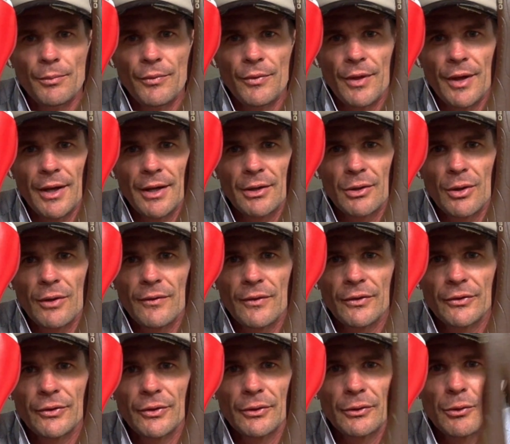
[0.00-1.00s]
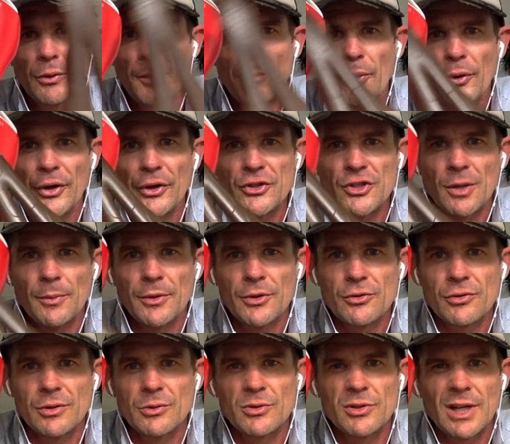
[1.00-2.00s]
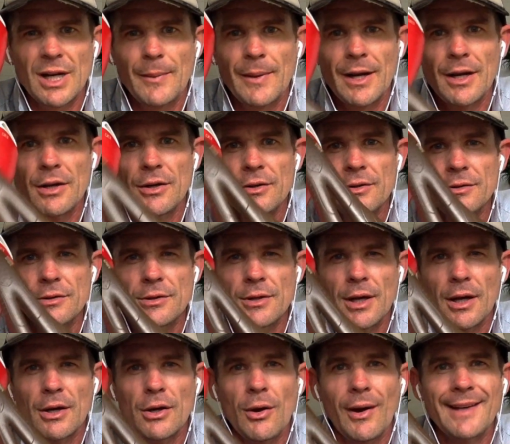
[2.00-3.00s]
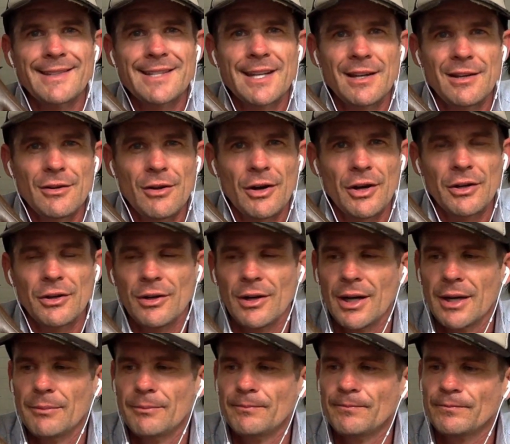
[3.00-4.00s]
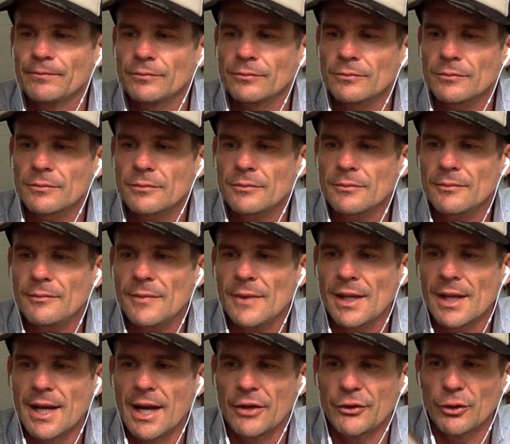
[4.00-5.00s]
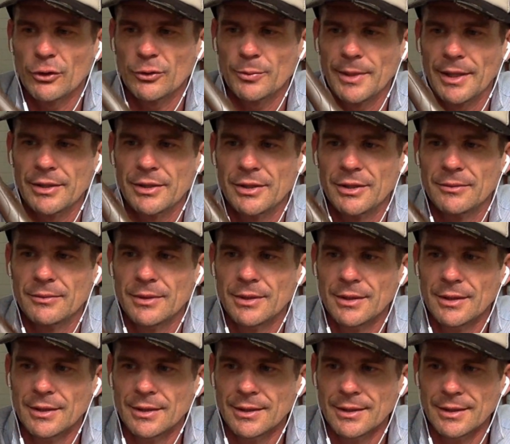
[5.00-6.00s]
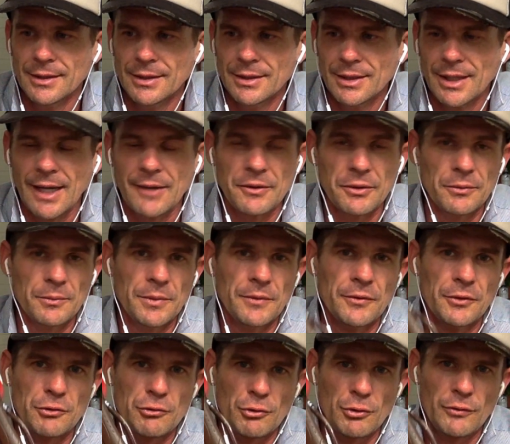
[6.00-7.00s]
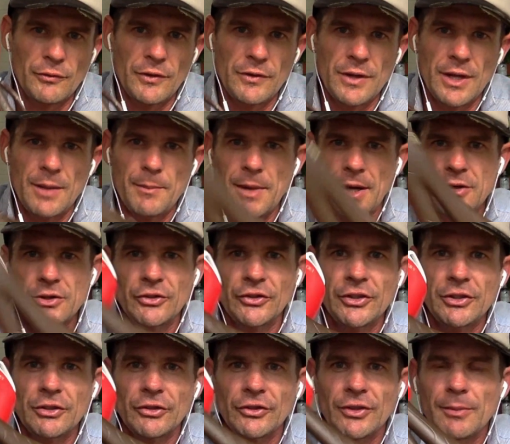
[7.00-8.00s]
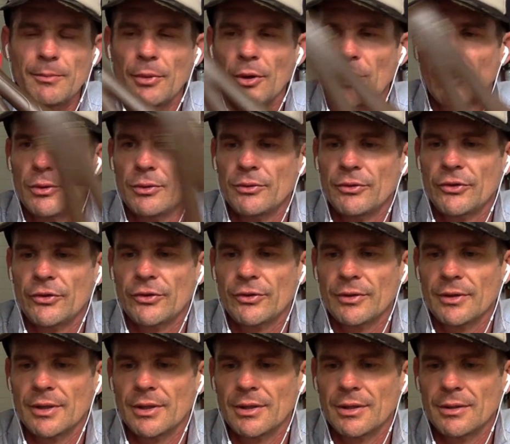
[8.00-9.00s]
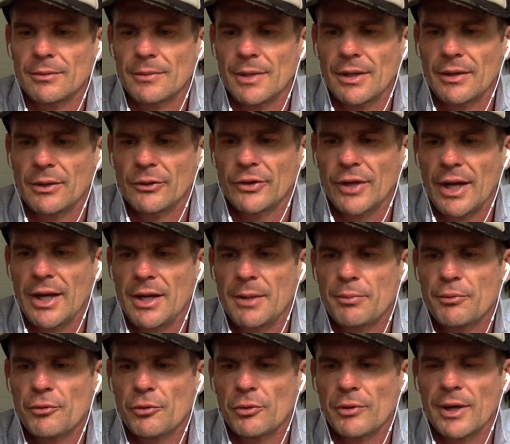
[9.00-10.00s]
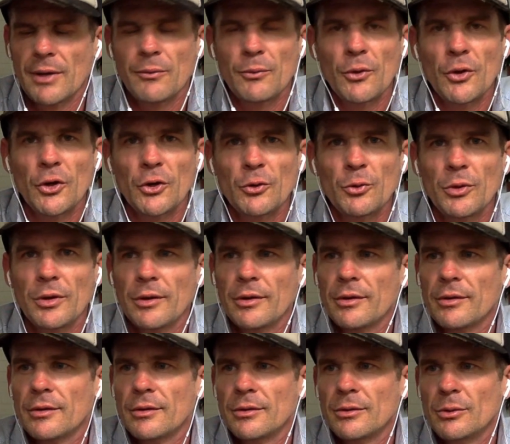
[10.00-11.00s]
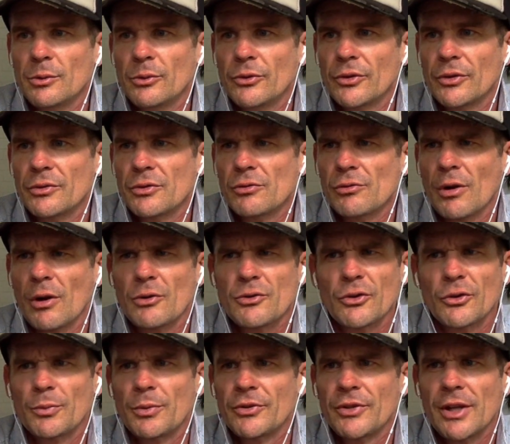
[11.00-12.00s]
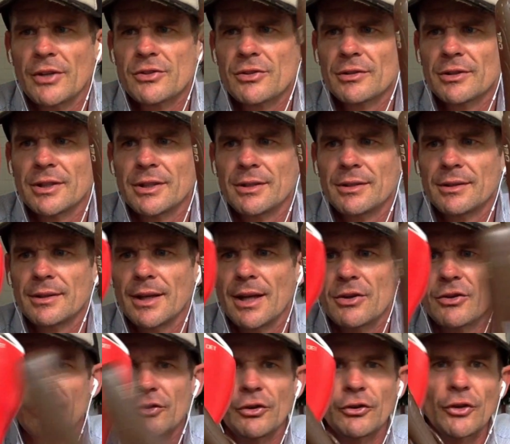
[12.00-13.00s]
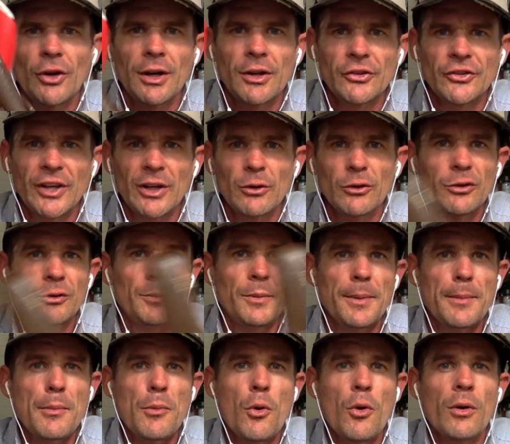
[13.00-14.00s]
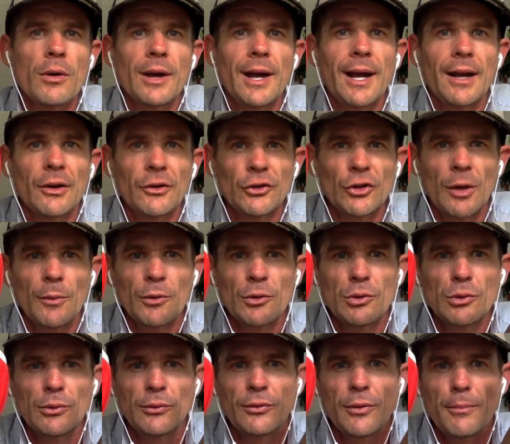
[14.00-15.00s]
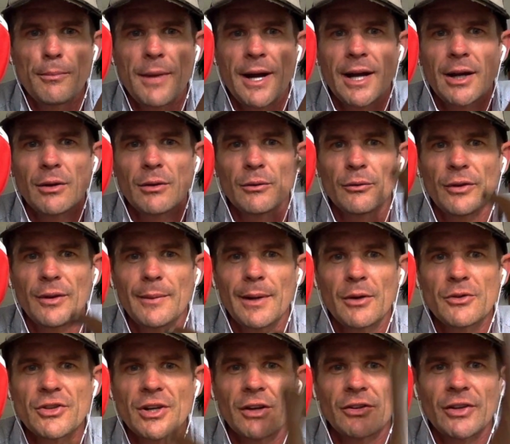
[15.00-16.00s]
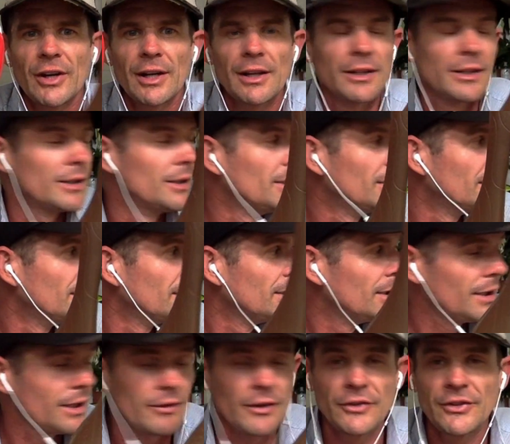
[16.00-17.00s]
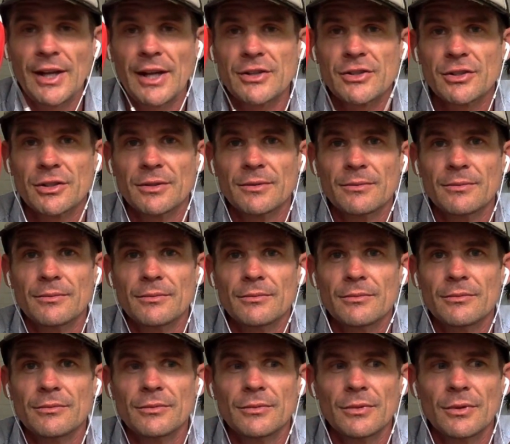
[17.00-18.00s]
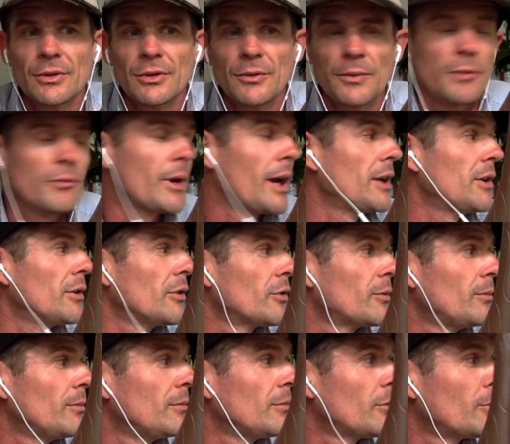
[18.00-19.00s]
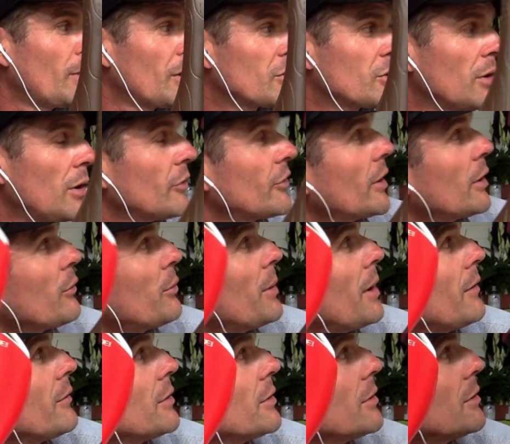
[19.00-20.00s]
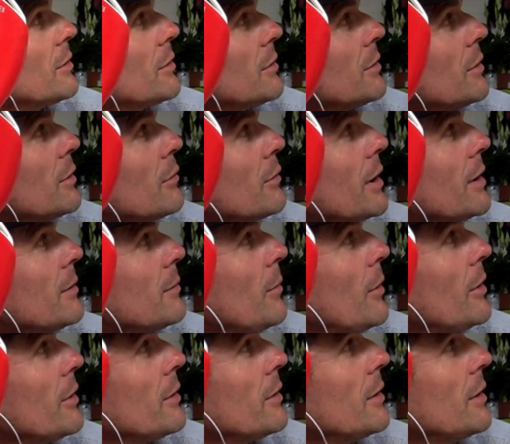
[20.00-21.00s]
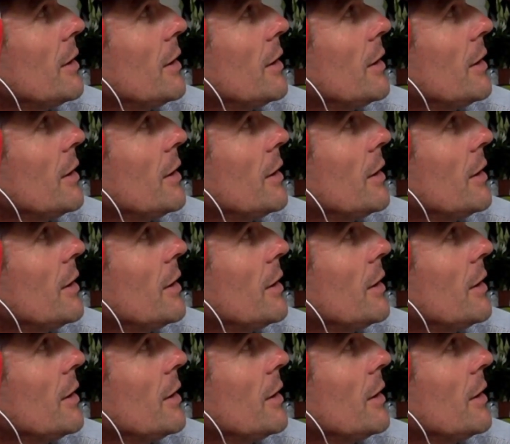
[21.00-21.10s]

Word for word: They got this thing called the Body Geometry, which should come out in uh, 1999. And it talks about, you know, having a bit of a groove in there, making you sit in your sit bones. Um, I think it was Andy Pruitt they worked with, who was a urologist potentially, and just designing saddles a bit more anatomical for male and female genitalia. And Natasha, you've been rating your specialized saddle fit, haven't you? You know, right? mind it?